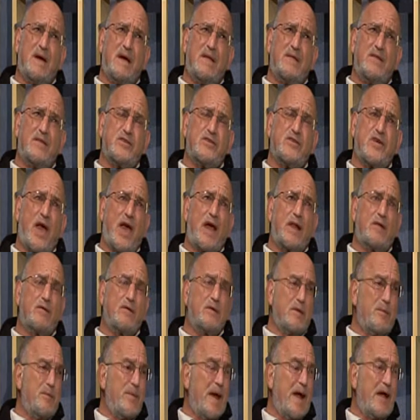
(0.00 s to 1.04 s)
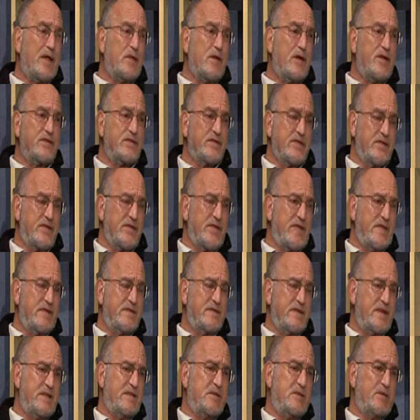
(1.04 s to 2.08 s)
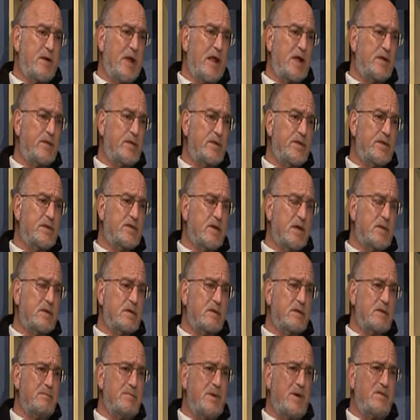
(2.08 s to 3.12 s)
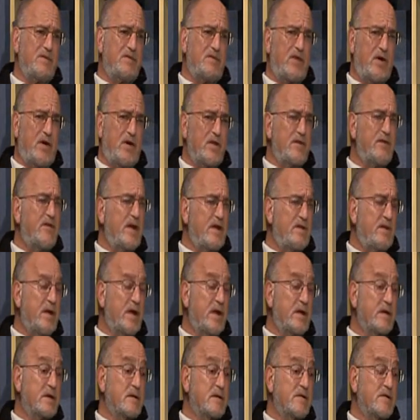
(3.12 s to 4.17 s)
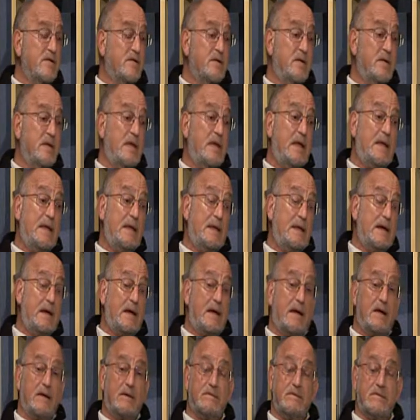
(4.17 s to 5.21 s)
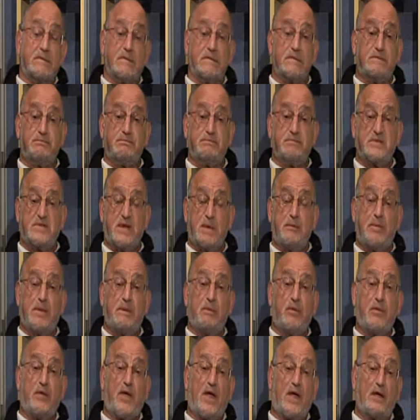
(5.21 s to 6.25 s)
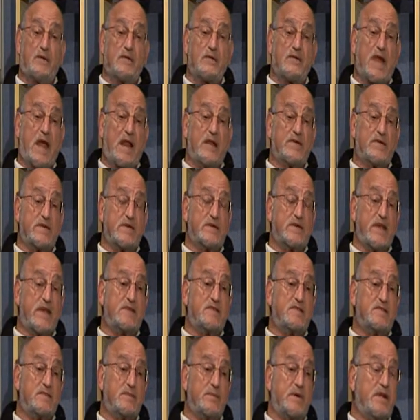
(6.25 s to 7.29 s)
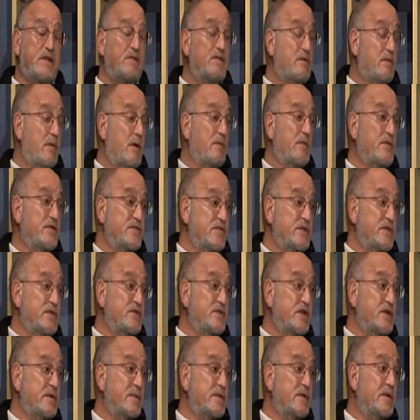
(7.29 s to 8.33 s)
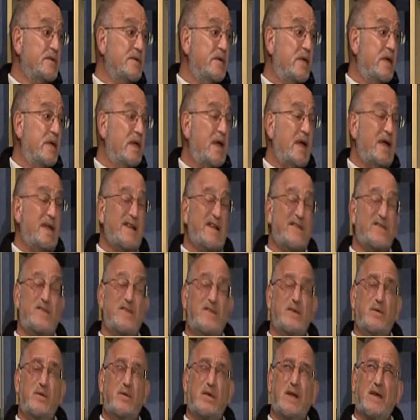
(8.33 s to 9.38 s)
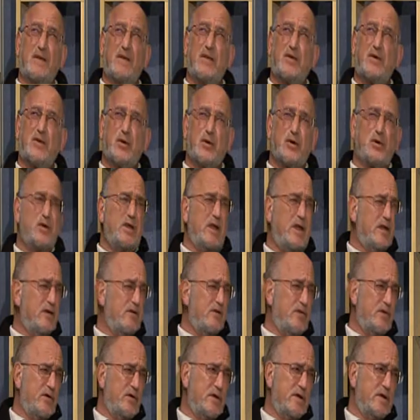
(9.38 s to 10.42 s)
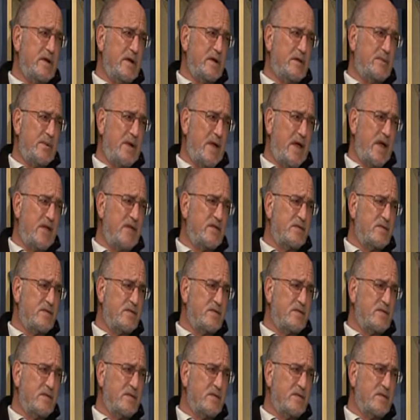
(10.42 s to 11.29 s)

charter and the bylaws, because things interact with each other, about 45 articles. Some people thought it was kind of excessive, but everyone was legitimate. And I think we got 13 or 14 passed. It